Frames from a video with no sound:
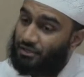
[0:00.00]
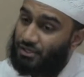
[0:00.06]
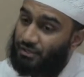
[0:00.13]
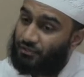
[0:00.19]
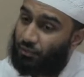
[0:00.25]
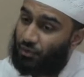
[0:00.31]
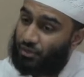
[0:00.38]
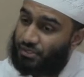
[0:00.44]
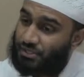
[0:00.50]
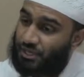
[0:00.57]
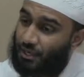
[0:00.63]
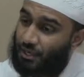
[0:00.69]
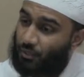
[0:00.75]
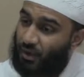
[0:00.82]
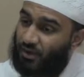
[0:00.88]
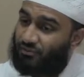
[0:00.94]
divorcing
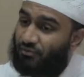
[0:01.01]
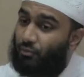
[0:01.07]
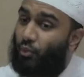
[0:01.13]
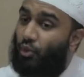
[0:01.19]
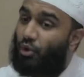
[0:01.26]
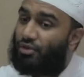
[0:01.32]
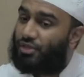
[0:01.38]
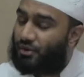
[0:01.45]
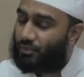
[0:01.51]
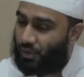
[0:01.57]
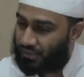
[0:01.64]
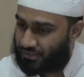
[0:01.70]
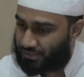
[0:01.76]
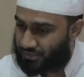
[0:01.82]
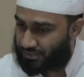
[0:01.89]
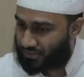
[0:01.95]
your wife more than
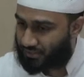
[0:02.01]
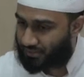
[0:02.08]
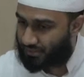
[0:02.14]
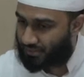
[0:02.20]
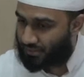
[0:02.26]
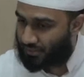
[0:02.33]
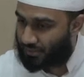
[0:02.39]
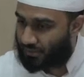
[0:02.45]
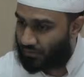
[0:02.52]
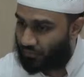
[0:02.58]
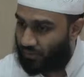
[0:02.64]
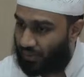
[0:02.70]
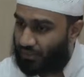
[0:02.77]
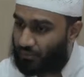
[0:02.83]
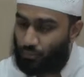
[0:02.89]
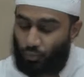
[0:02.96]
once,
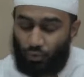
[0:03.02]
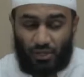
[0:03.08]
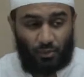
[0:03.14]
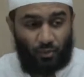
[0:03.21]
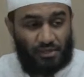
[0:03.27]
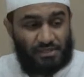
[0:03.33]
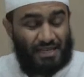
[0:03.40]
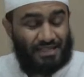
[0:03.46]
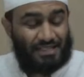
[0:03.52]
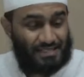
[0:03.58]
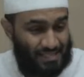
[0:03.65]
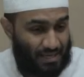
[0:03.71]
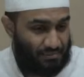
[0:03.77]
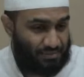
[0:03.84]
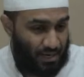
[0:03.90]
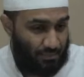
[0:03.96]
right? More than once at the
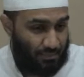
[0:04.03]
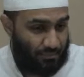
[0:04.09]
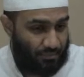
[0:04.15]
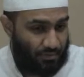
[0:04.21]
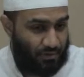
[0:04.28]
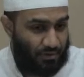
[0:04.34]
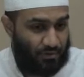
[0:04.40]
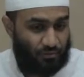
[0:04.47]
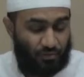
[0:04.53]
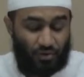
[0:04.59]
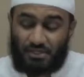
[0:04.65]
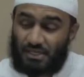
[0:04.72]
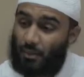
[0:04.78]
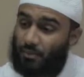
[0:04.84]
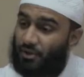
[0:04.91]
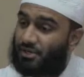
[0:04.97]
same time. For
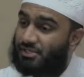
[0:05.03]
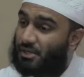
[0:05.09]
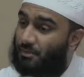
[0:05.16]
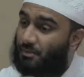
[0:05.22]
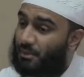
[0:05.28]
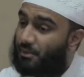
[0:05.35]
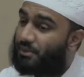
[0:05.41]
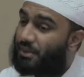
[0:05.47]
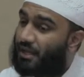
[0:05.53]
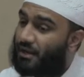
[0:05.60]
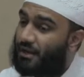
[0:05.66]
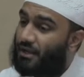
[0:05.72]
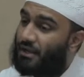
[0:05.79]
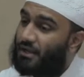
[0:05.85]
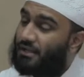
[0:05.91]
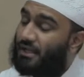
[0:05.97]
example, there are some people that
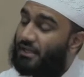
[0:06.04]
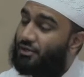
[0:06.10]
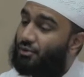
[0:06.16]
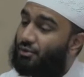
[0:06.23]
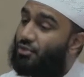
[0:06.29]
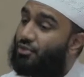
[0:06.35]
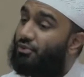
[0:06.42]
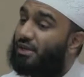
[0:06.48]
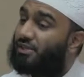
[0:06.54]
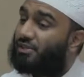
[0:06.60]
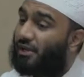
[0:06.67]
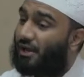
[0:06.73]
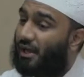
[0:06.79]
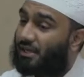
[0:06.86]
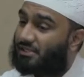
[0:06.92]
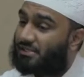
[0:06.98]
they do 3
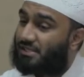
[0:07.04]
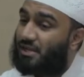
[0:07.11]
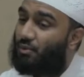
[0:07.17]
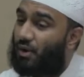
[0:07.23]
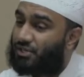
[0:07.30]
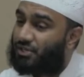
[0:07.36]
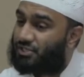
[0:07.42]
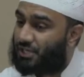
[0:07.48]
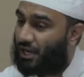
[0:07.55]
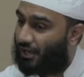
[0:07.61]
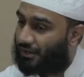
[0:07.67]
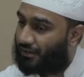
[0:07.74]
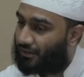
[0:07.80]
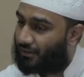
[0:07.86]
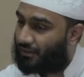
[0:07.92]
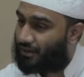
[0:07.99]
talaqs in one
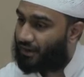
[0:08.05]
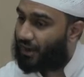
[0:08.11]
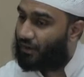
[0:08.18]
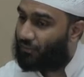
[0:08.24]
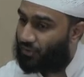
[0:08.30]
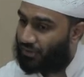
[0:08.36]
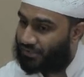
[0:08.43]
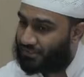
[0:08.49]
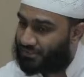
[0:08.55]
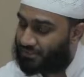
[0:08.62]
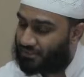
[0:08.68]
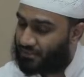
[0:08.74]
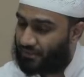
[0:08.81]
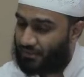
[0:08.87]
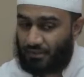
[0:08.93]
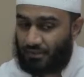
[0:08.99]
shot at once.
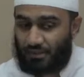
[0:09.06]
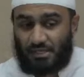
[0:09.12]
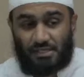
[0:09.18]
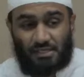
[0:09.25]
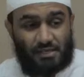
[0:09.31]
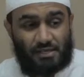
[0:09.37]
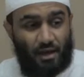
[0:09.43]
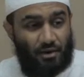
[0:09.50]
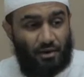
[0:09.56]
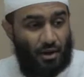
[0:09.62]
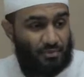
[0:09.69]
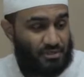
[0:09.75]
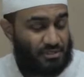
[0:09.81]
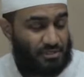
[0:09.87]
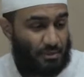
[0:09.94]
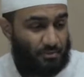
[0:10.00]
This is haram.
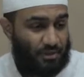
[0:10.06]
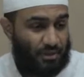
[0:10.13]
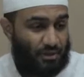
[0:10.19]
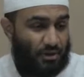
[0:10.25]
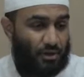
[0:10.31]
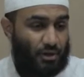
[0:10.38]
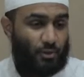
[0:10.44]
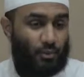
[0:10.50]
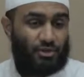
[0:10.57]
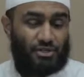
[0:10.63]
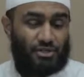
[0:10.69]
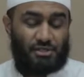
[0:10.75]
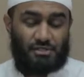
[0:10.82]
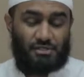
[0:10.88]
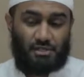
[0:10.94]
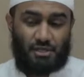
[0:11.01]
This is something which
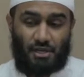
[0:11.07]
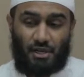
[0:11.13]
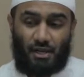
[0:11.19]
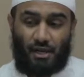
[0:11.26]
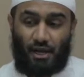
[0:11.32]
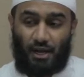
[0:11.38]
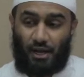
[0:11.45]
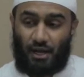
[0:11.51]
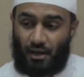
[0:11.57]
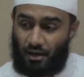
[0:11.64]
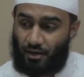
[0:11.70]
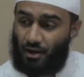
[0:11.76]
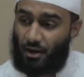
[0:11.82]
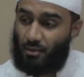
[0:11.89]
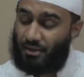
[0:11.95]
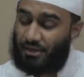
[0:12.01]
is
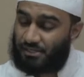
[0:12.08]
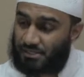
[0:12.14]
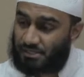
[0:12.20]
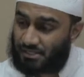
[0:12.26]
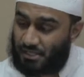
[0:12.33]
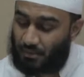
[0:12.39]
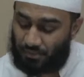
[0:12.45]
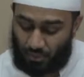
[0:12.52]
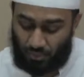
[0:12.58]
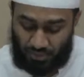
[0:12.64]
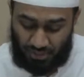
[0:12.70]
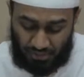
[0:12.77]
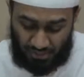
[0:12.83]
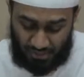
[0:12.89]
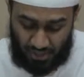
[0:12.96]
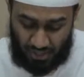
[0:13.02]
haram, and it's something which
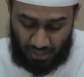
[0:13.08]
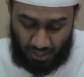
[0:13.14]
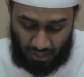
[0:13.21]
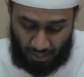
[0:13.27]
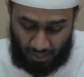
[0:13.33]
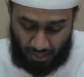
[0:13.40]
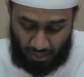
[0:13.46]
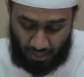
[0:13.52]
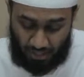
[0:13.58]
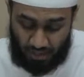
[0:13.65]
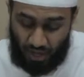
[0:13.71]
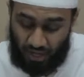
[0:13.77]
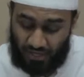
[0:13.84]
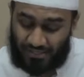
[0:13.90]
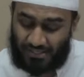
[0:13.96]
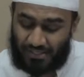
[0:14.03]
is
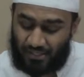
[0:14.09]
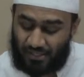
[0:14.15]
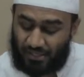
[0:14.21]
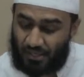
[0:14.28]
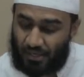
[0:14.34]
not